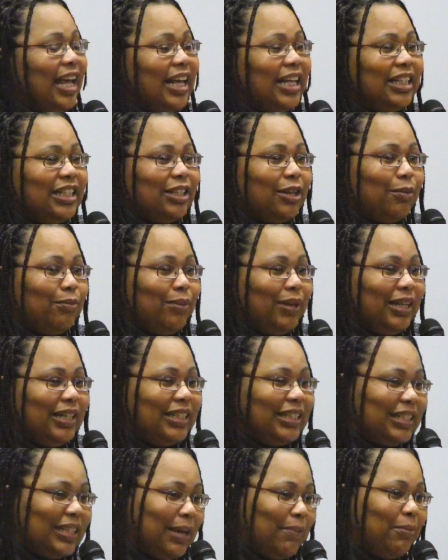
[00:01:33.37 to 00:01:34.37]
And so
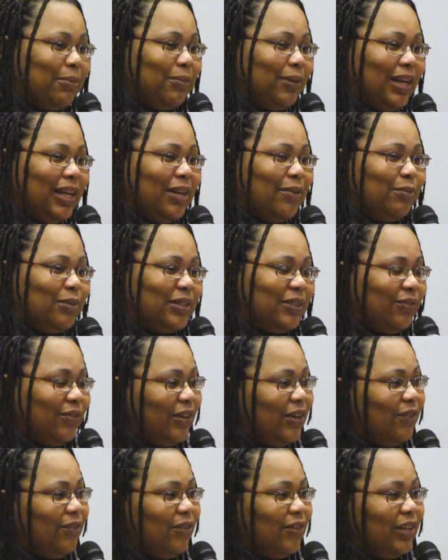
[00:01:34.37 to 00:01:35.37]
being separated was
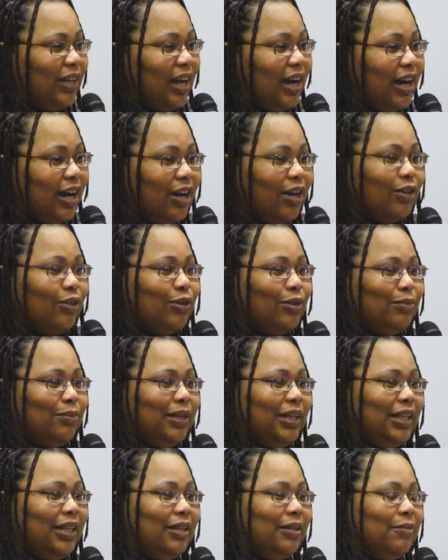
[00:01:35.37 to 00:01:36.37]
very, very hard on
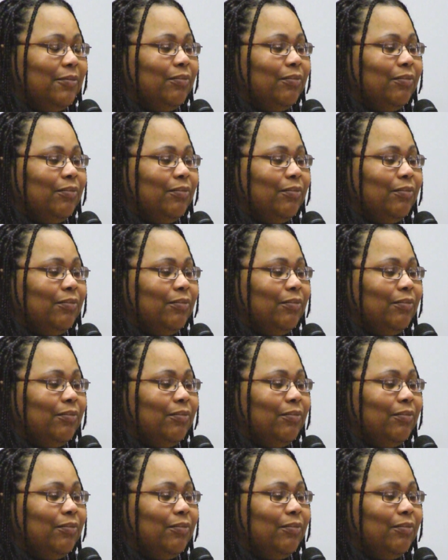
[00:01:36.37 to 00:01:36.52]
me.